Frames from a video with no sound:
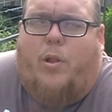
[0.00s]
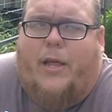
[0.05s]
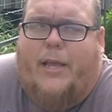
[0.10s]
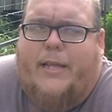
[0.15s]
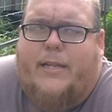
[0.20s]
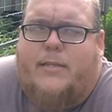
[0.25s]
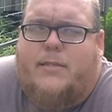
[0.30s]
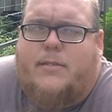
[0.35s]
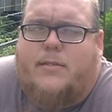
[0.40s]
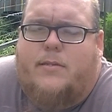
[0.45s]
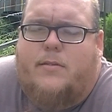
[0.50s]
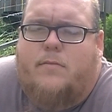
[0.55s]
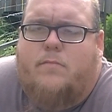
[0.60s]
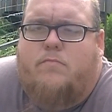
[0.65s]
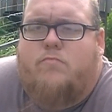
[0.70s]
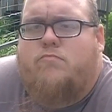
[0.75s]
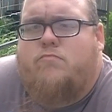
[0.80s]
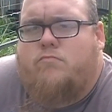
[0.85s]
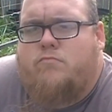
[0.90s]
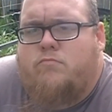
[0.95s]
plants,
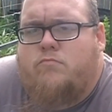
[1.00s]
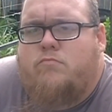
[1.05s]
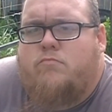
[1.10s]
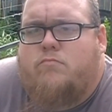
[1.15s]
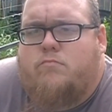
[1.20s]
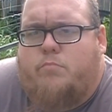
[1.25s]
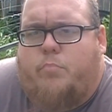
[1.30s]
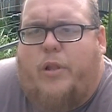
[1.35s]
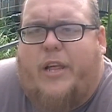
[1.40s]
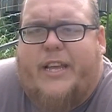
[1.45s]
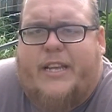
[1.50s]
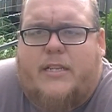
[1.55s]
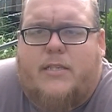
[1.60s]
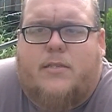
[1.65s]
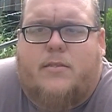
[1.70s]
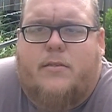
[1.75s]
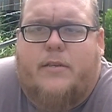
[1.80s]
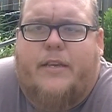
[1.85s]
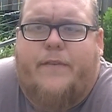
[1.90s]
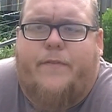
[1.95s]

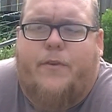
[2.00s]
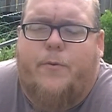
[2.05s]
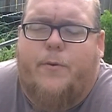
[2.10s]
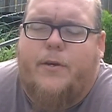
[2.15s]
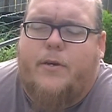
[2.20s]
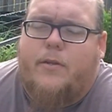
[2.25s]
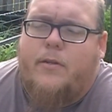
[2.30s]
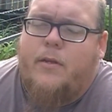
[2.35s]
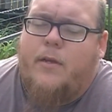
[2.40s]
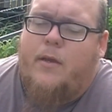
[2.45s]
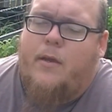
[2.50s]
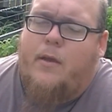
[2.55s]
if you will.